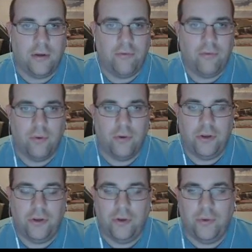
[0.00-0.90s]
for
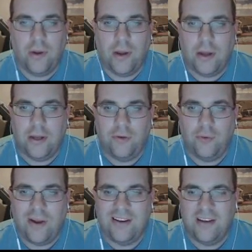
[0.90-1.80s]
you
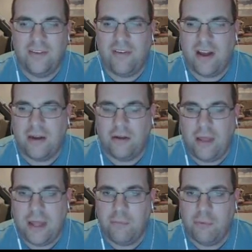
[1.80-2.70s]
to identify and
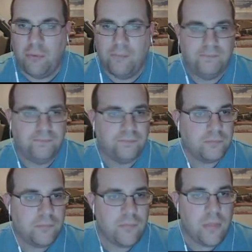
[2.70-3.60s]
label.
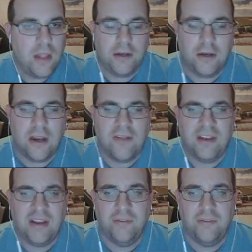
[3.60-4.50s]
And then you're going to have
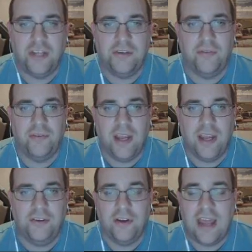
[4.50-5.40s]
to give
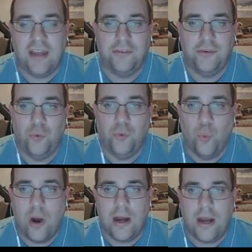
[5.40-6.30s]
justification as to
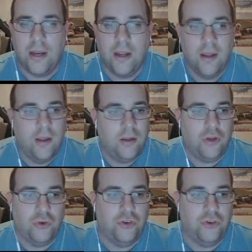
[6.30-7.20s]
why
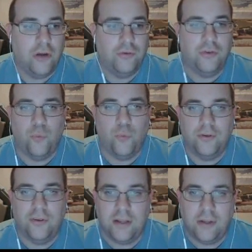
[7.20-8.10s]
you chose the
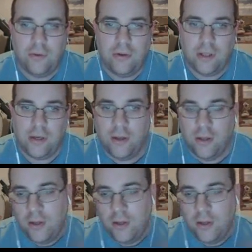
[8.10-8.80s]
ones that you did.